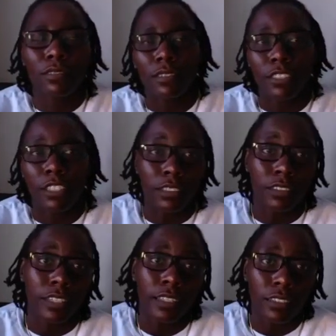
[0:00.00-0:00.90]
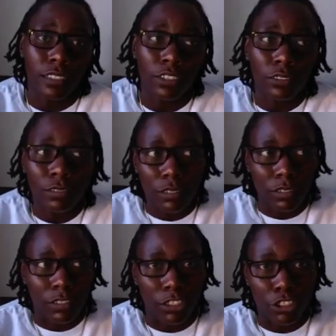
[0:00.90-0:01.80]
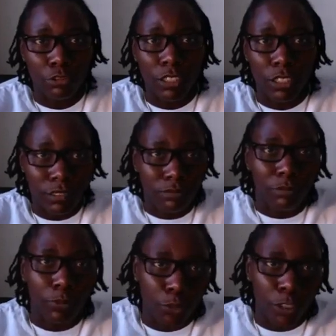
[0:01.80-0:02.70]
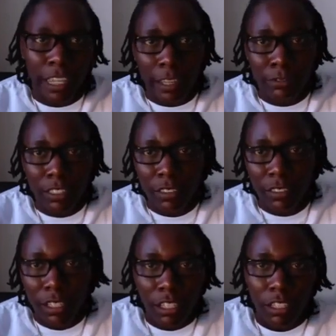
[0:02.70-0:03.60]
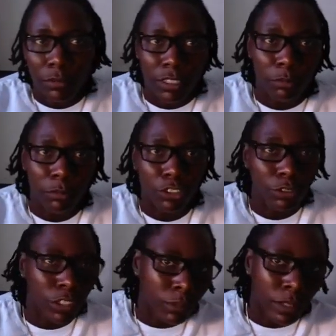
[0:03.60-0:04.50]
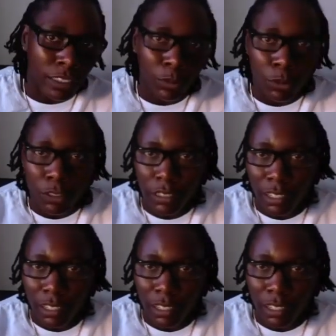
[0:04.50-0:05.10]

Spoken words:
to this day still, the student for the athlete, because I'm a student of my sport.